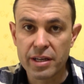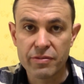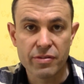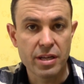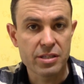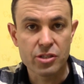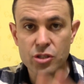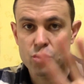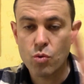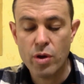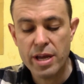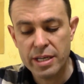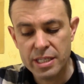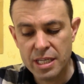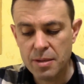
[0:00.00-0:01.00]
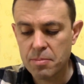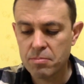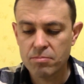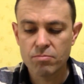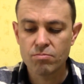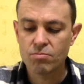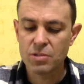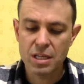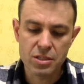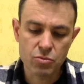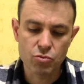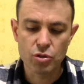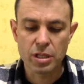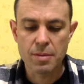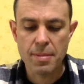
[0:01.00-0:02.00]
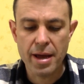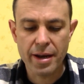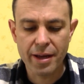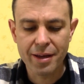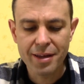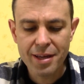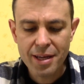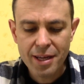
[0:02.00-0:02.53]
If it has a square tip, doesn't really matter,